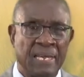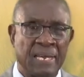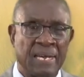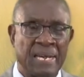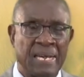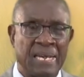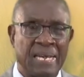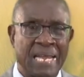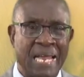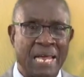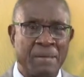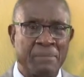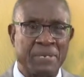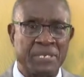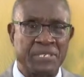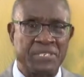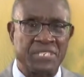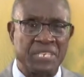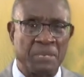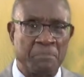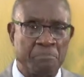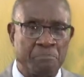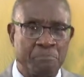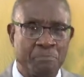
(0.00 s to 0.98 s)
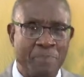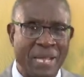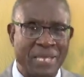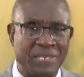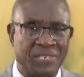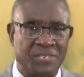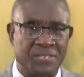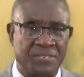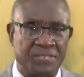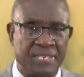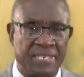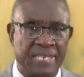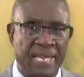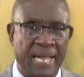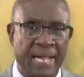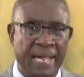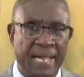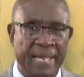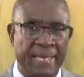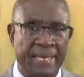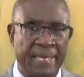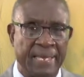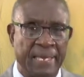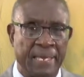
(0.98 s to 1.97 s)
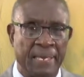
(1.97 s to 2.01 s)
lama
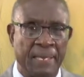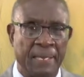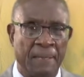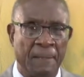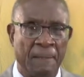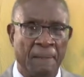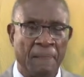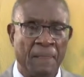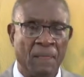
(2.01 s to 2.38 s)
sabachthani,